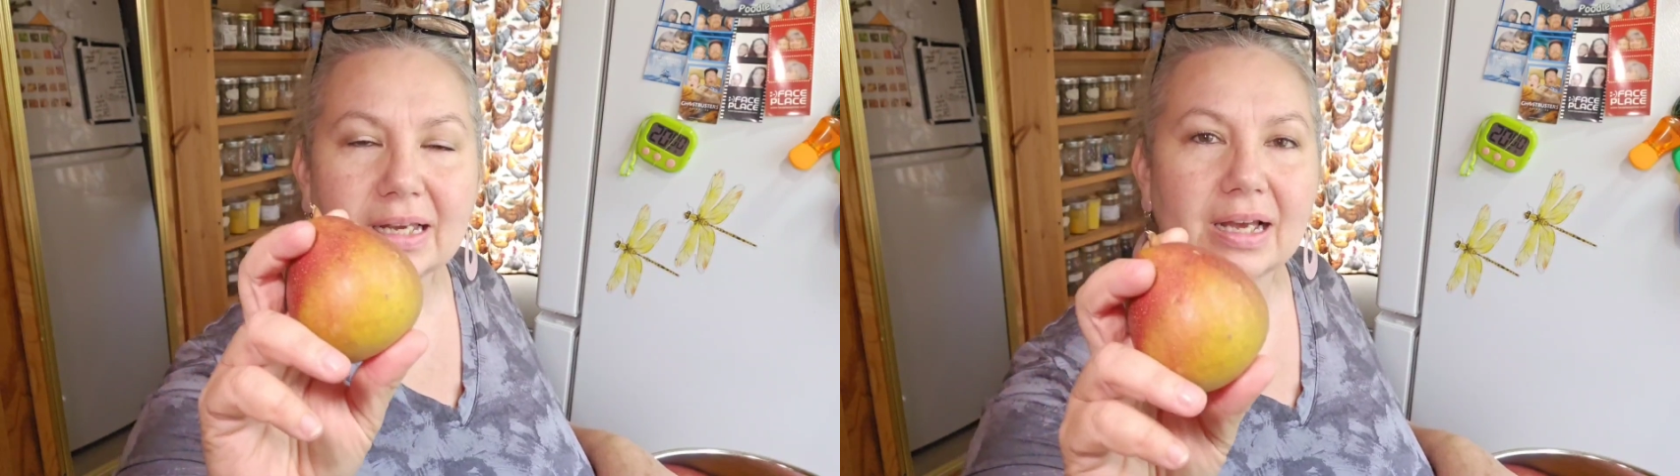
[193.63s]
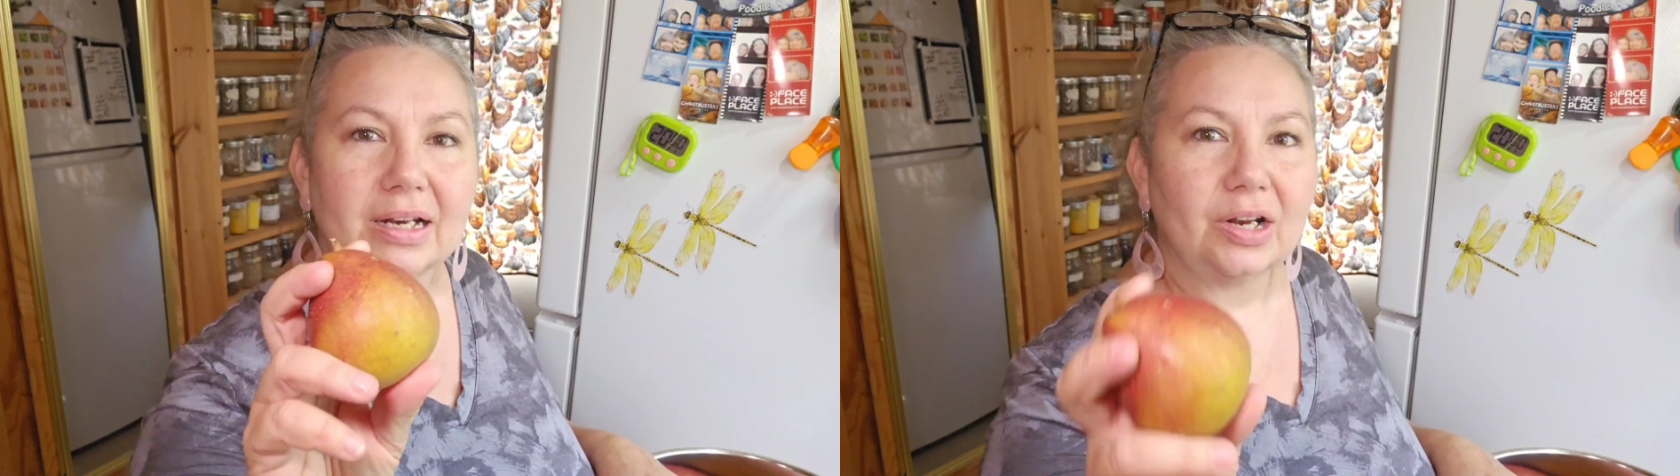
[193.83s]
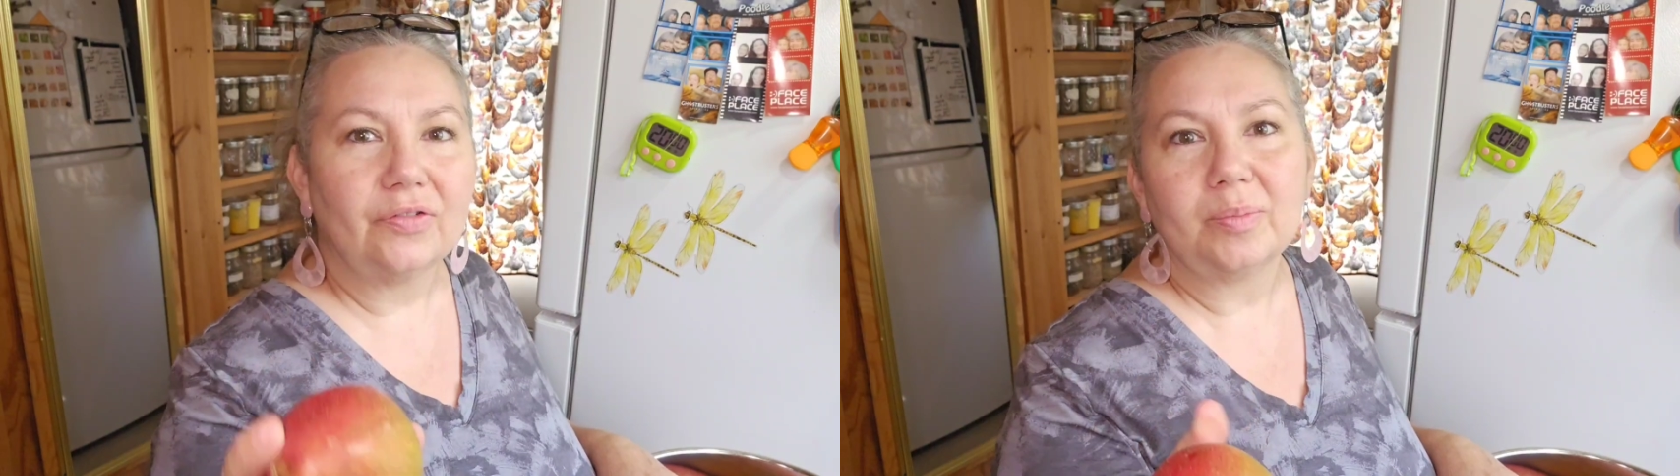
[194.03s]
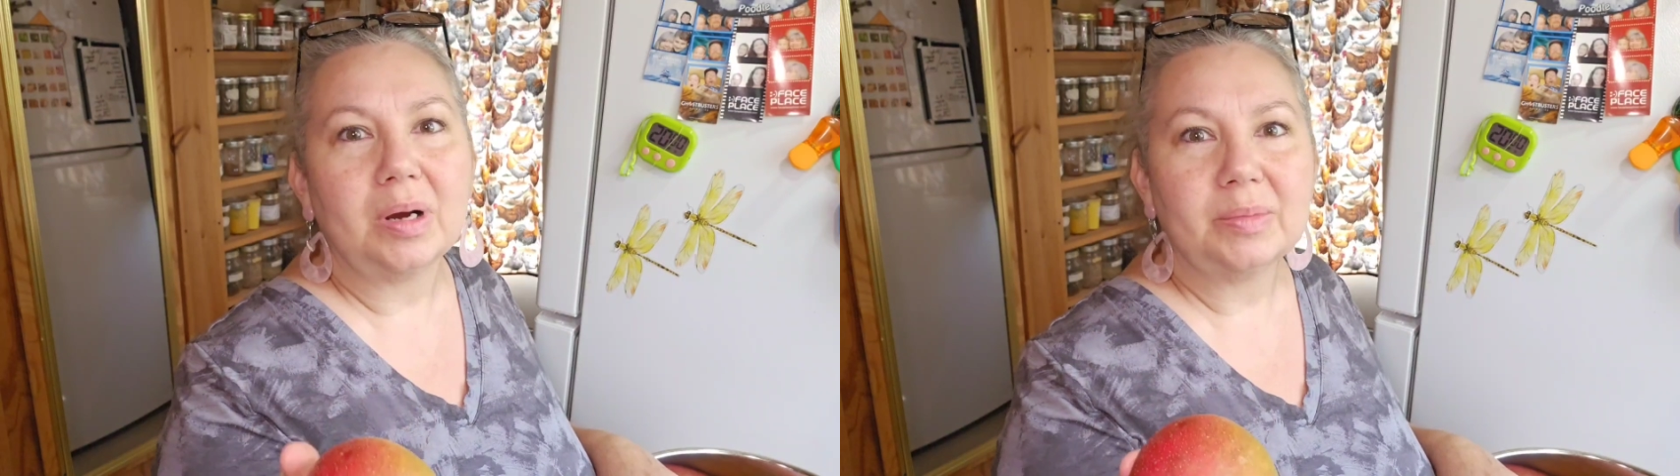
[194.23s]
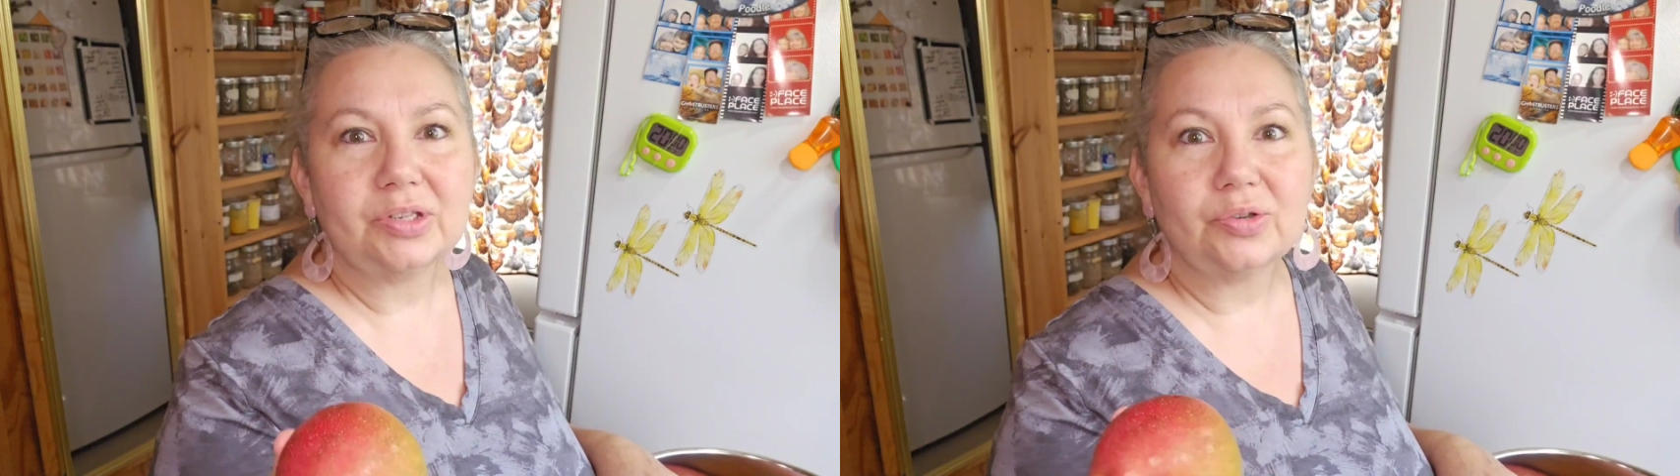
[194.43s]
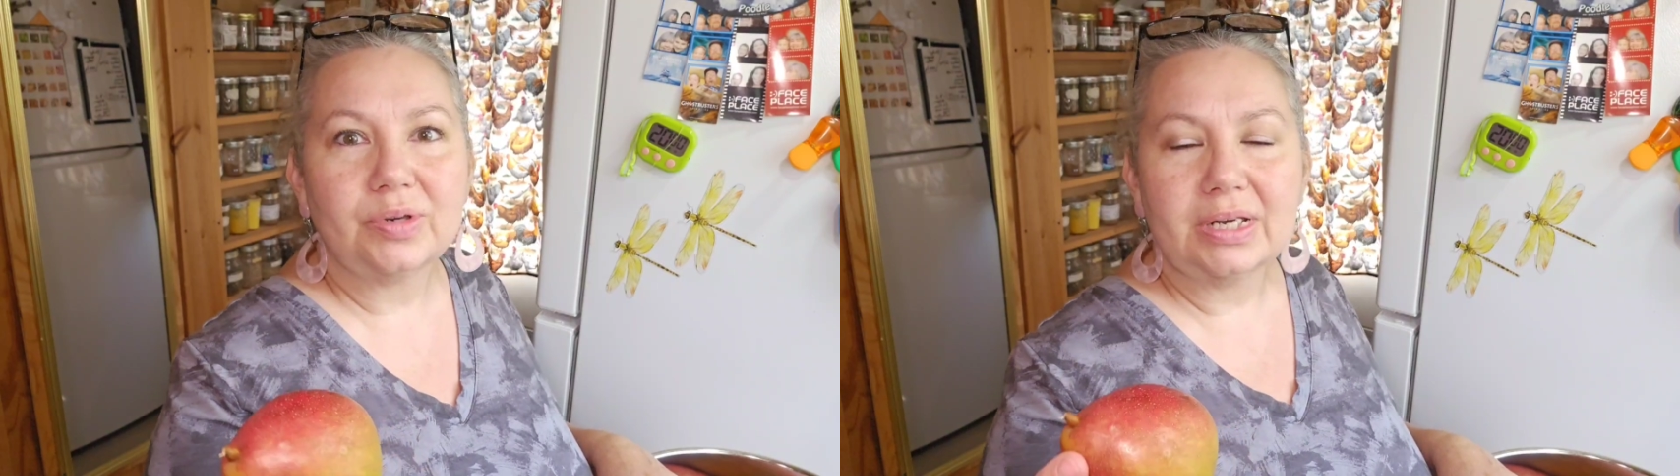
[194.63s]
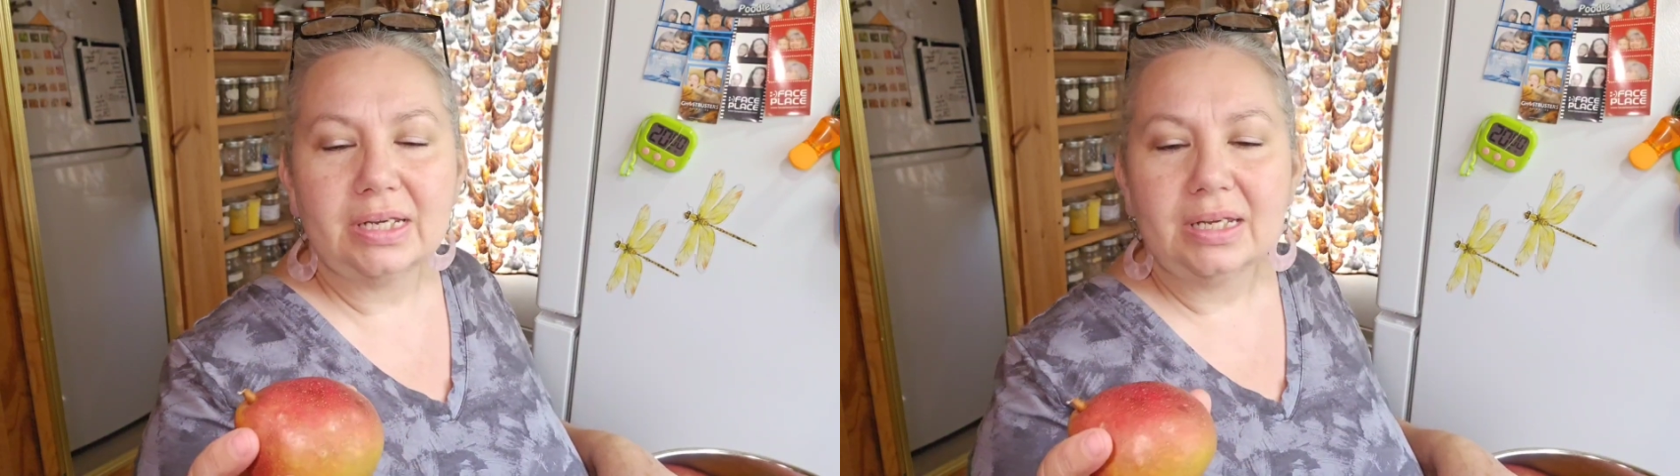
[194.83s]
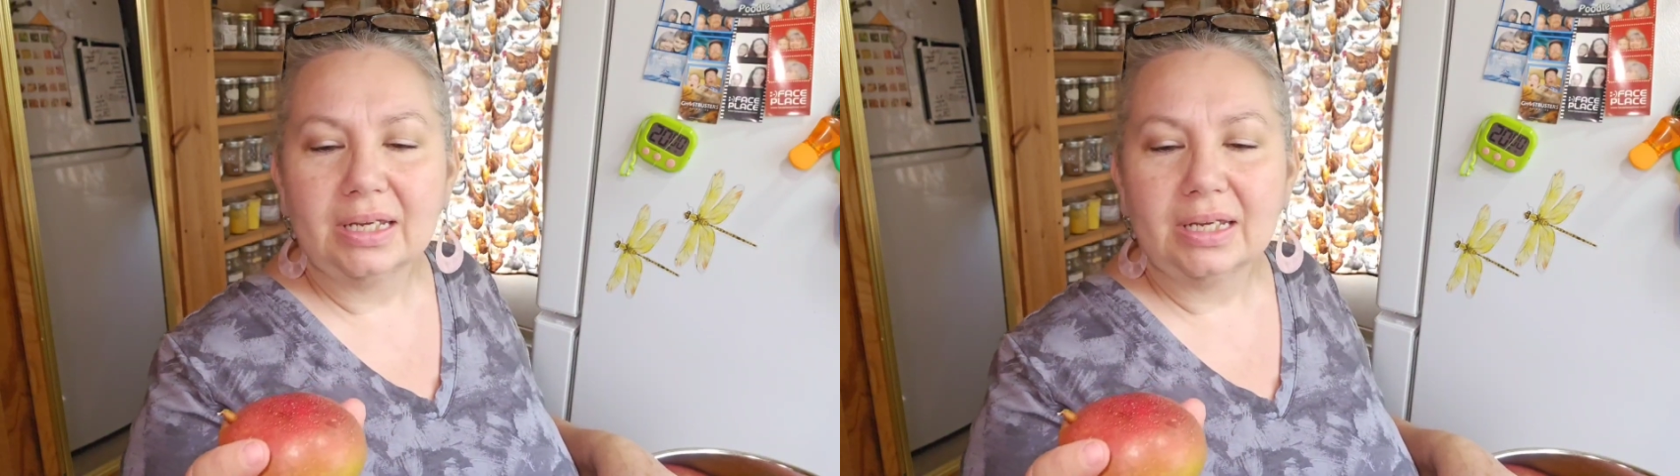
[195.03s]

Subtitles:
I got it off of Mama's tree.